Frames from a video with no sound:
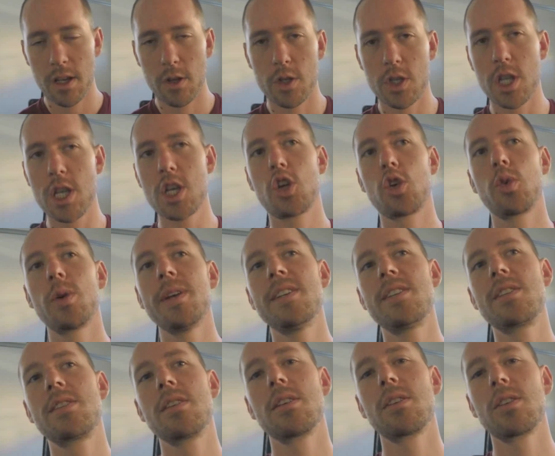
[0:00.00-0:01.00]

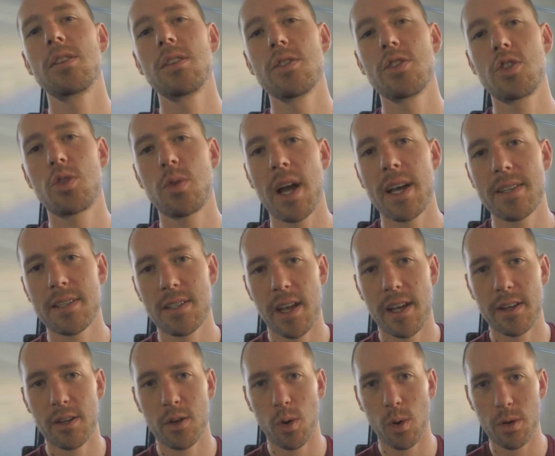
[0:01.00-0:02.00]
Decrease stress
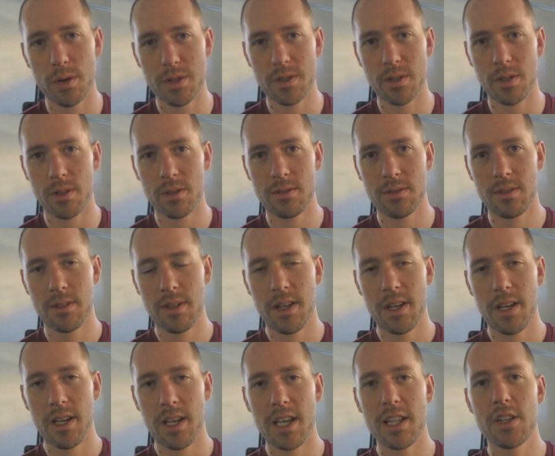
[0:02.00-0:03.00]
and cortisol,
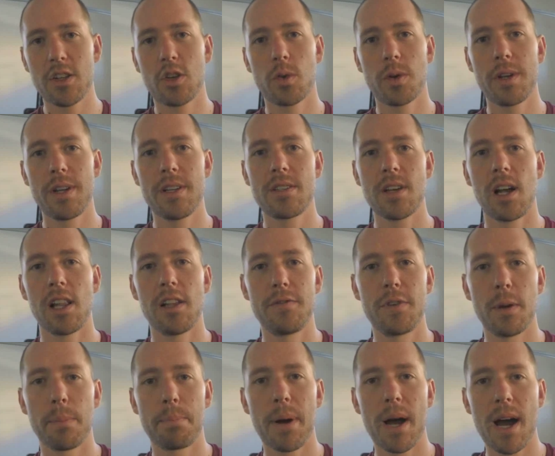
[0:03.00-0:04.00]
increase all of
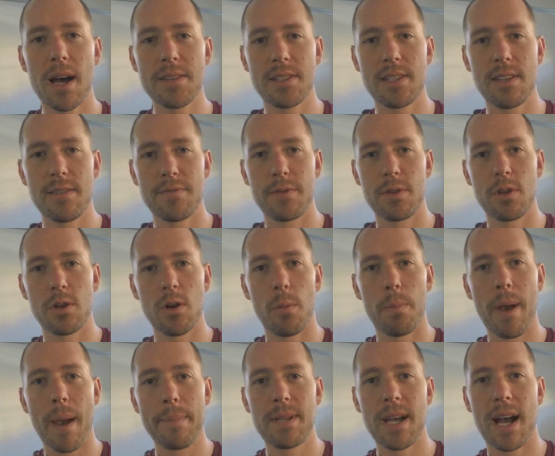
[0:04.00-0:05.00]
your positive
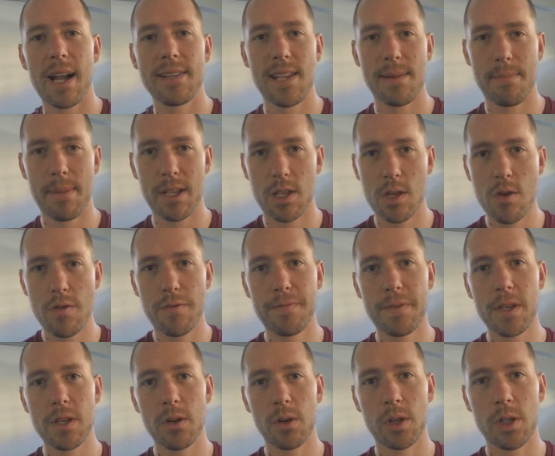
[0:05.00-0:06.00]
neuropeptides that make you
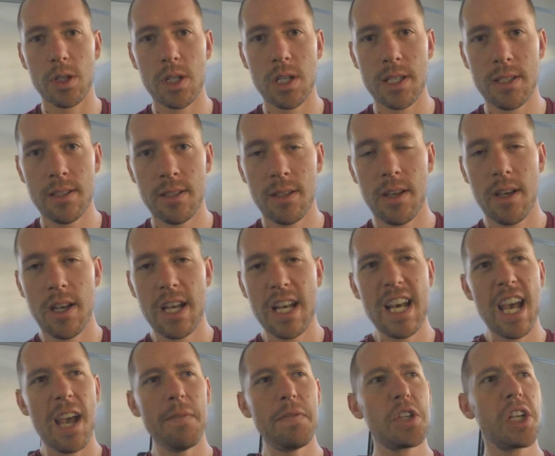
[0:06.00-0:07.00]
feel good.
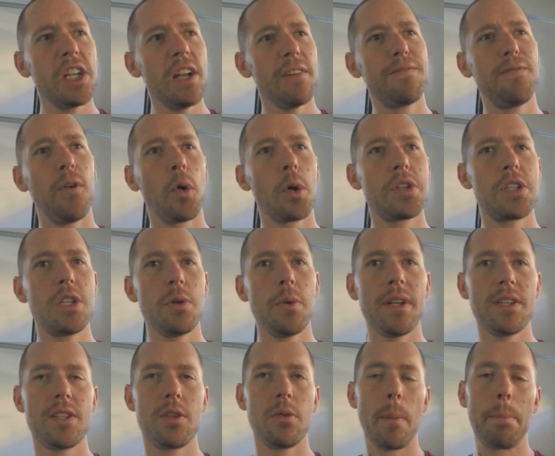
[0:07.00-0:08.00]
If it's gonna force you
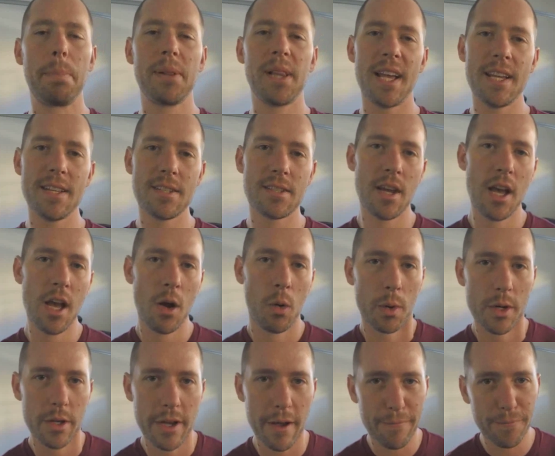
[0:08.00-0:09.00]
into a place
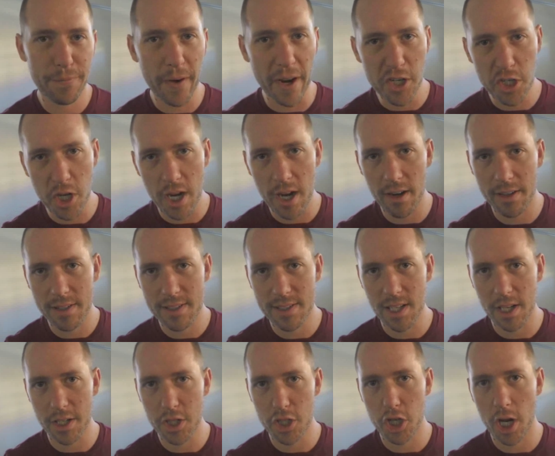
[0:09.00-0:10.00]
where you get fresh air and
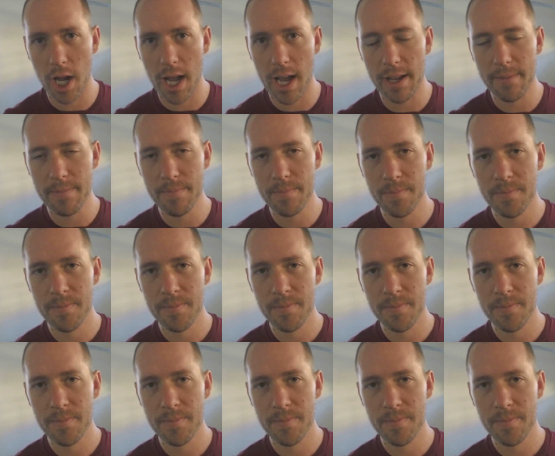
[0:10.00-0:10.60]
sunshine,